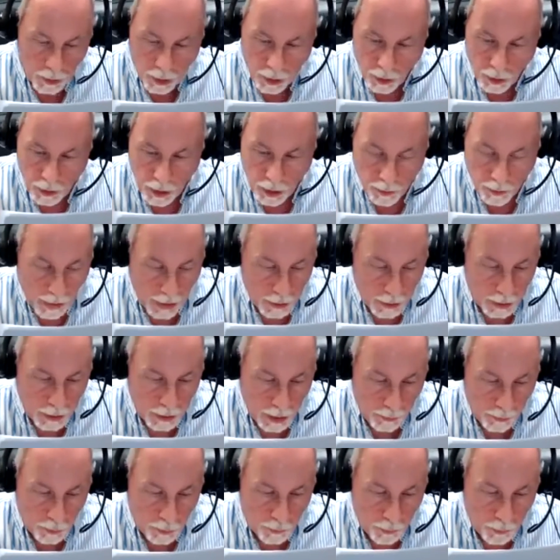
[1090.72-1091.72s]
about
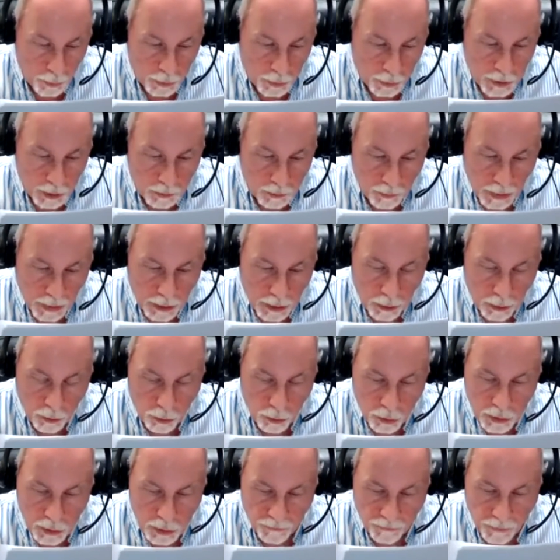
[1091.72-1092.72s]
another person being
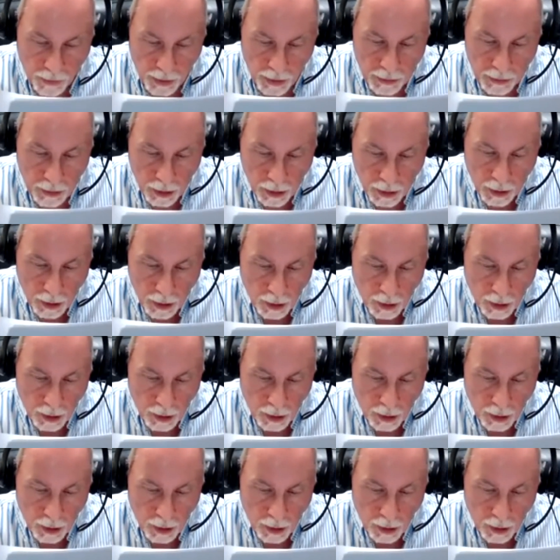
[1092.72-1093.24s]
crucified,